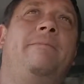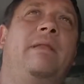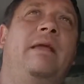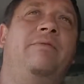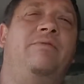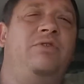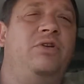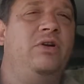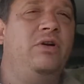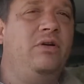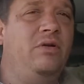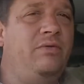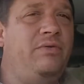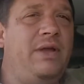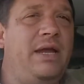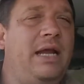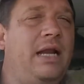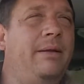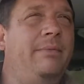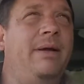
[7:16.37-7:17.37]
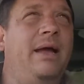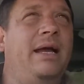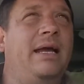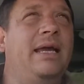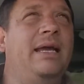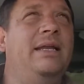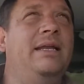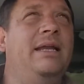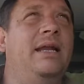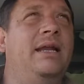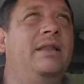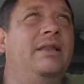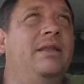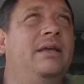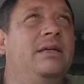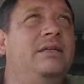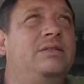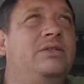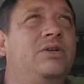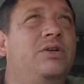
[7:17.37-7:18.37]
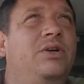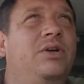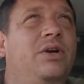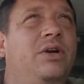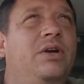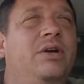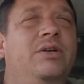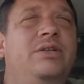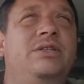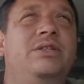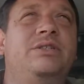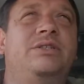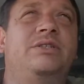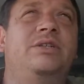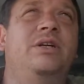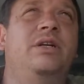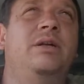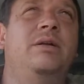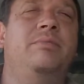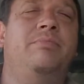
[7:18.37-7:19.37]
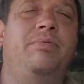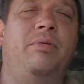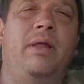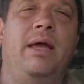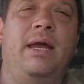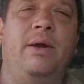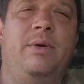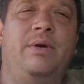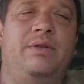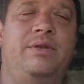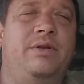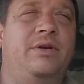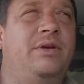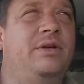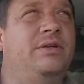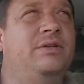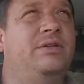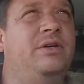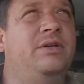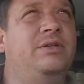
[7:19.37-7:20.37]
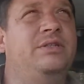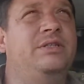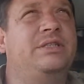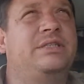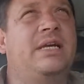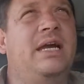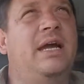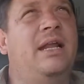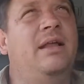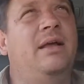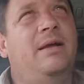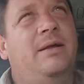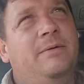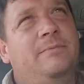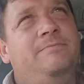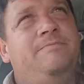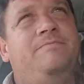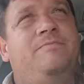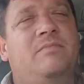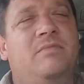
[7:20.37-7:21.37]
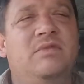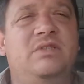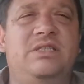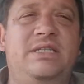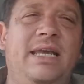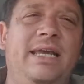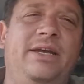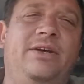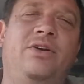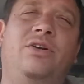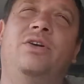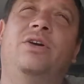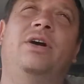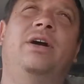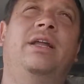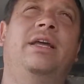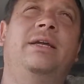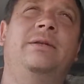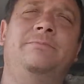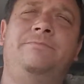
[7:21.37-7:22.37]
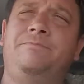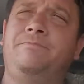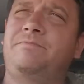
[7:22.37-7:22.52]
if you're thinking about getting into this, or you're just going to play with it, or just kind of tinker on it,